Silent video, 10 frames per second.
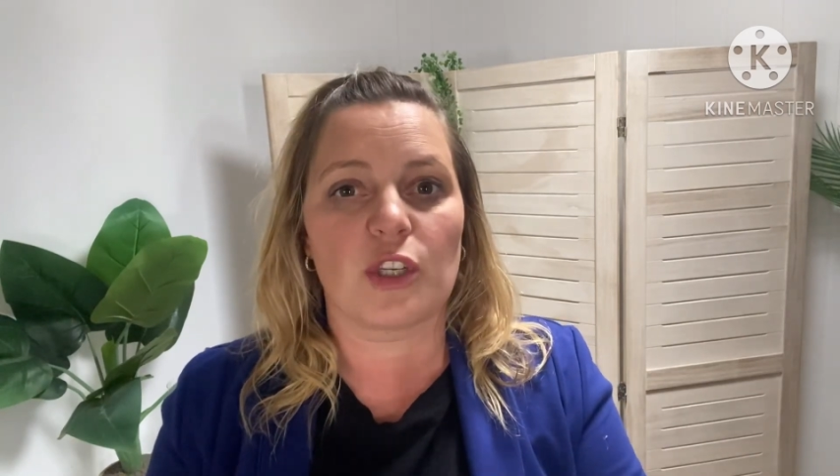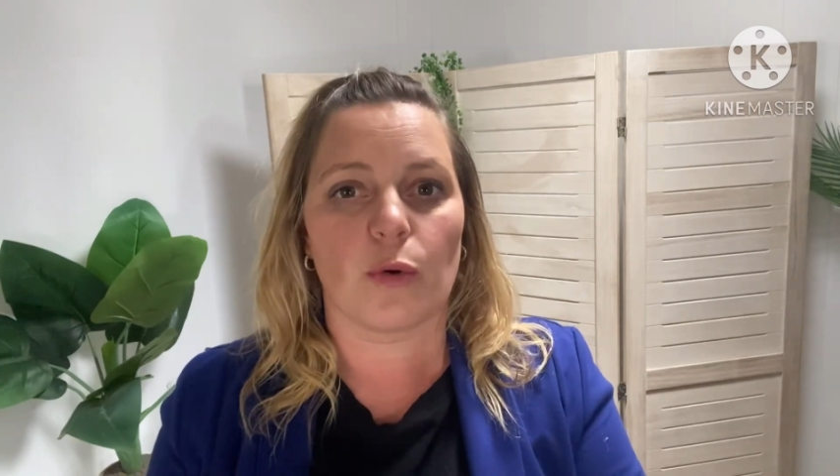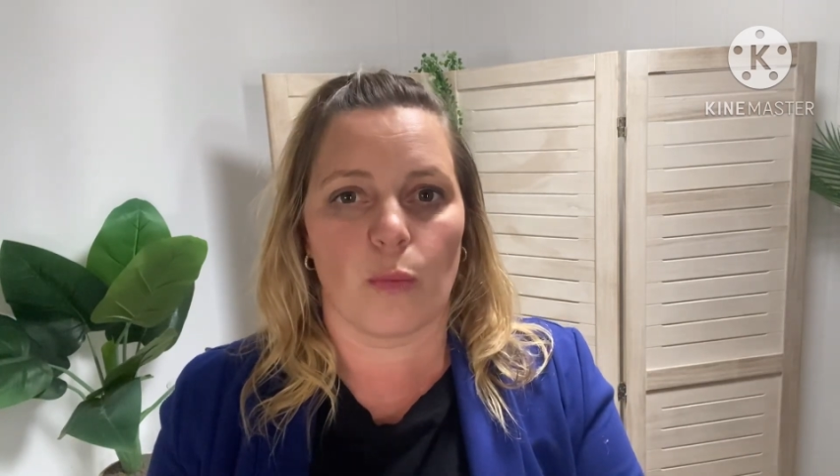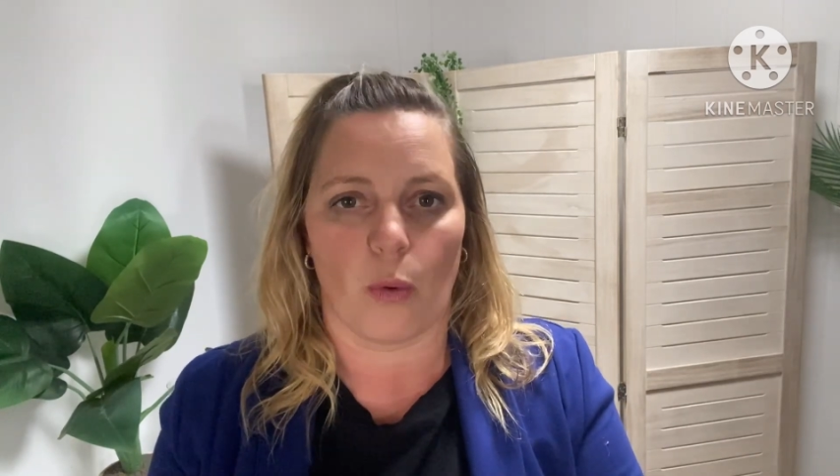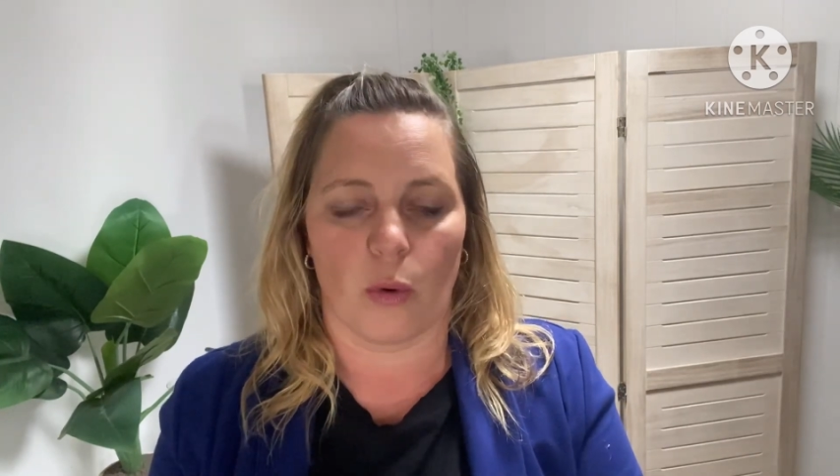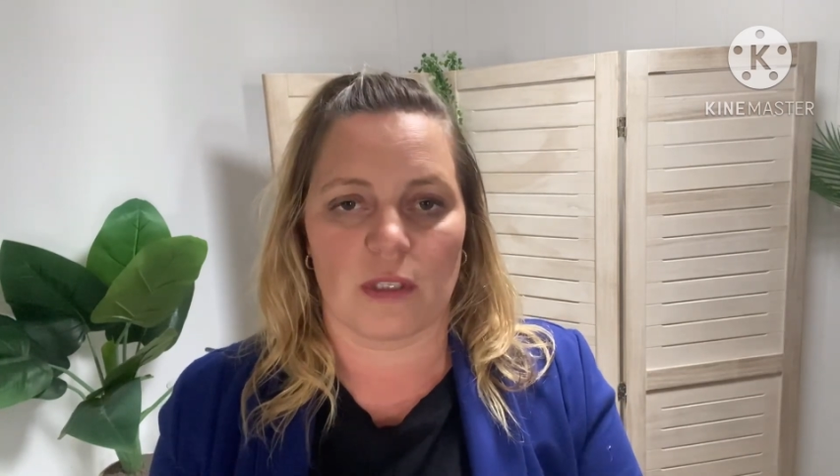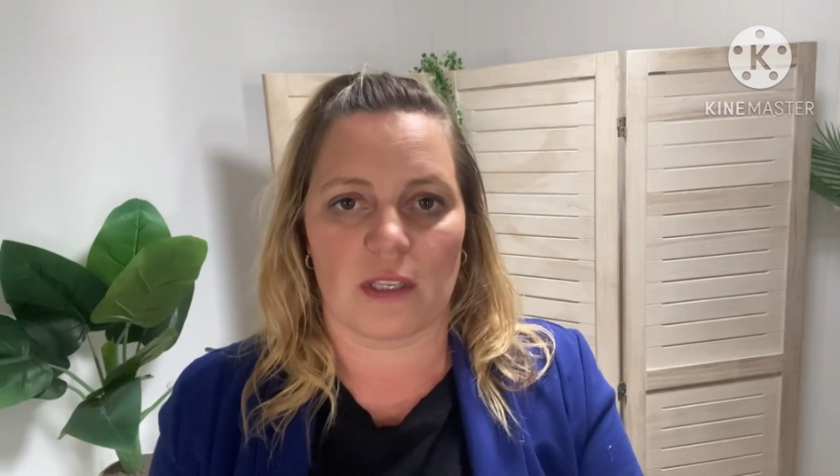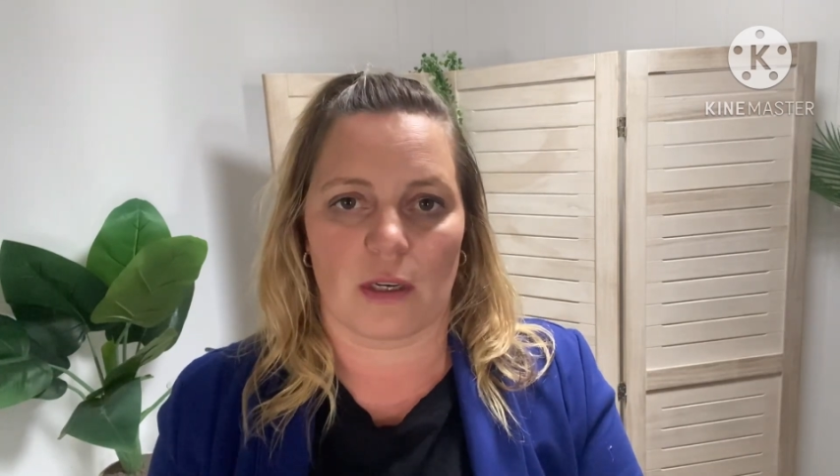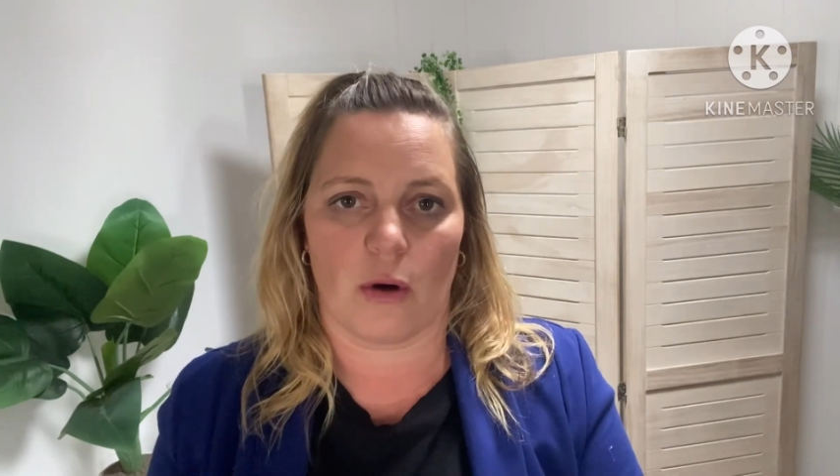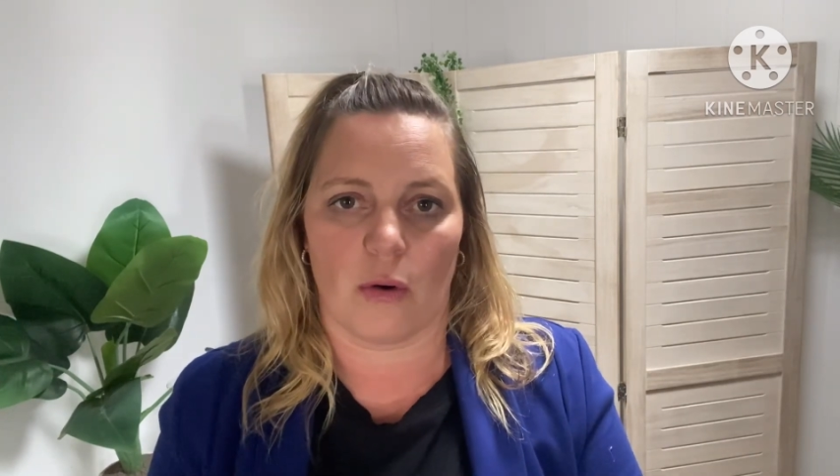towards
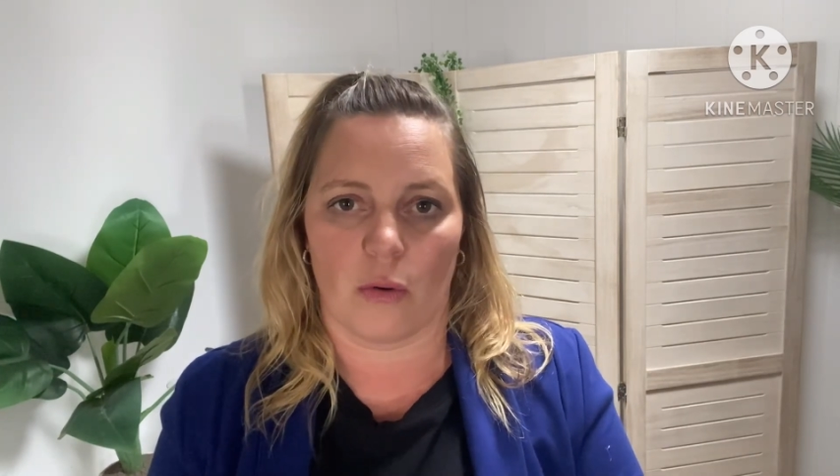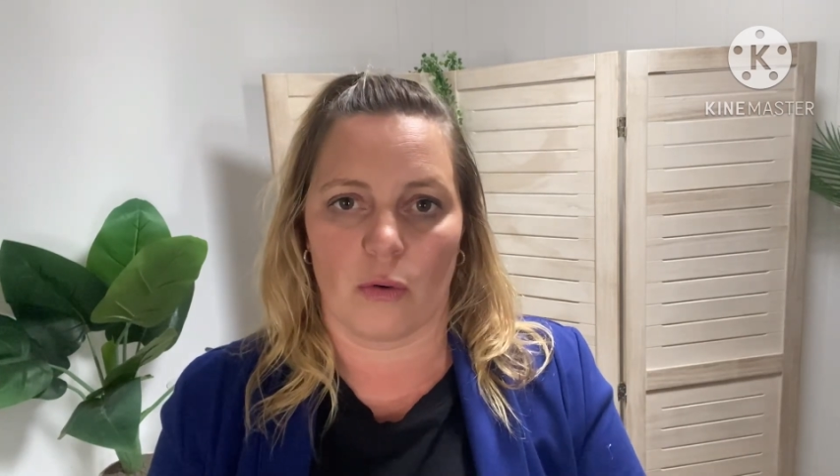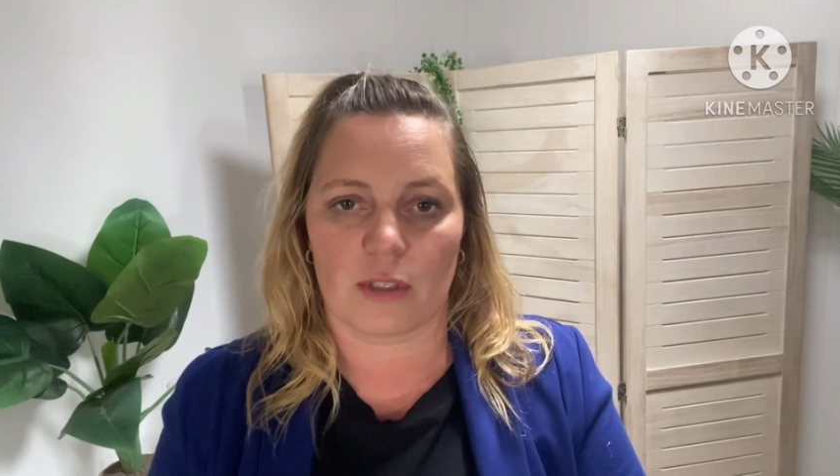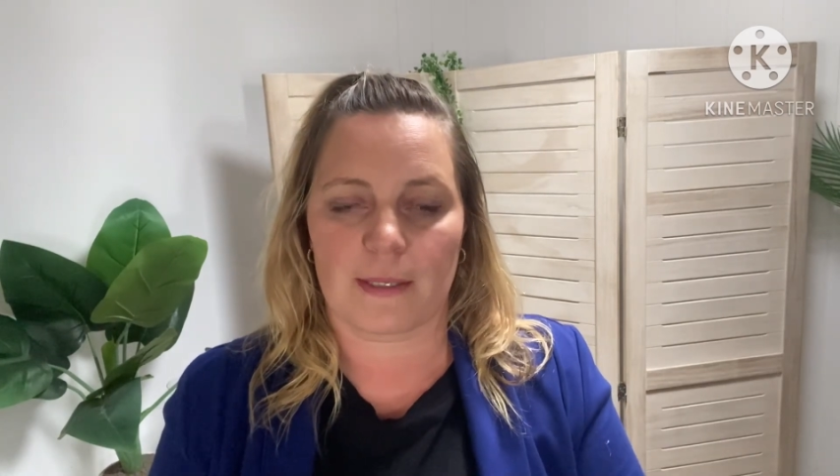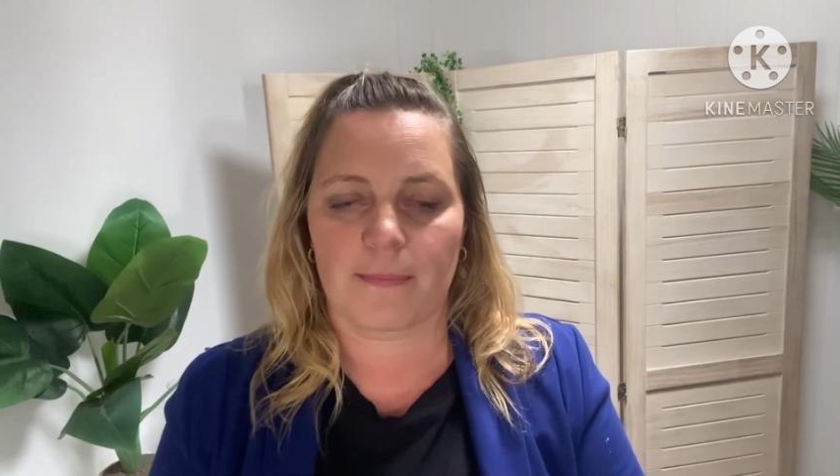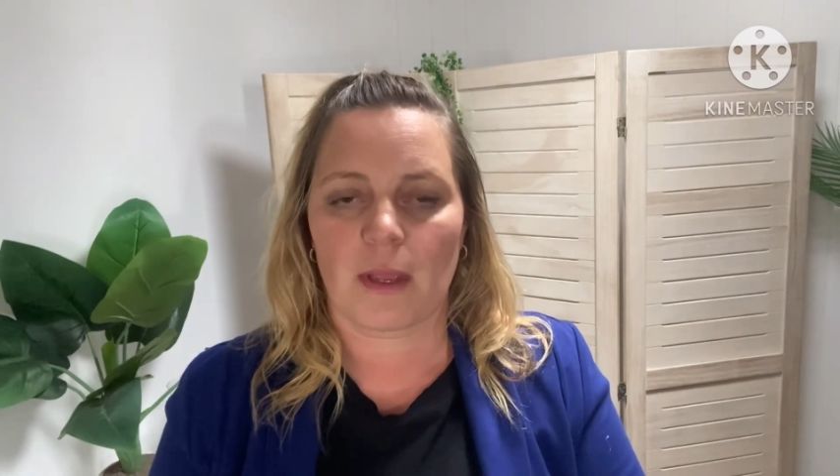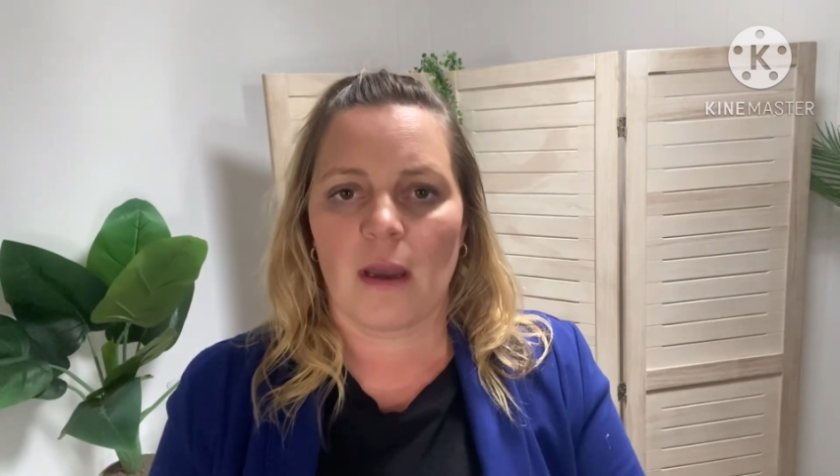the cause.